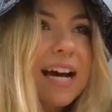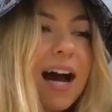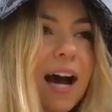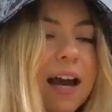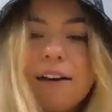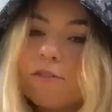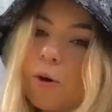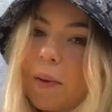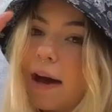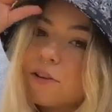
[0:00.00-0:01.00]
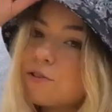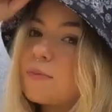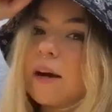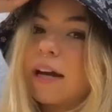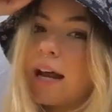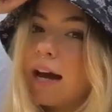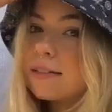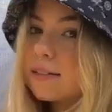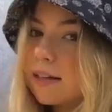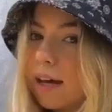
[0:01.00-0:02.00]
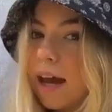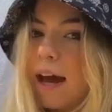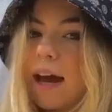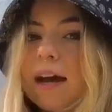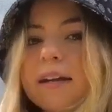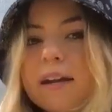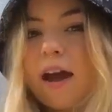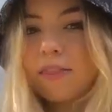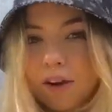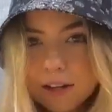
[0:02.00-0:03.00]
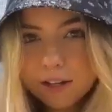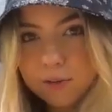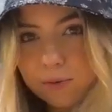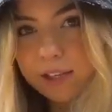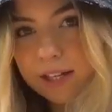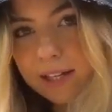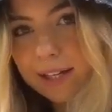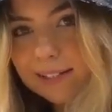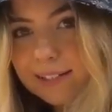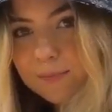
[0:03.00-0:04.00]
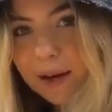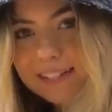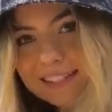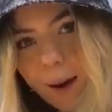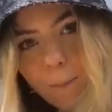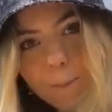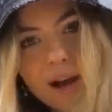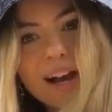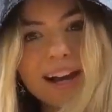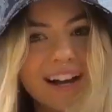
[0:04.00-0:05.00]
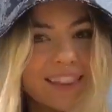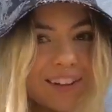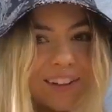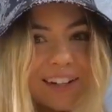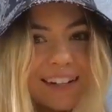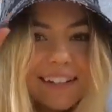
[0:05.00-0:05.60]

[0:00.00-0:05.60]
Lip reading: I have no patterned bucket hats, and I thought it could really spice up a look.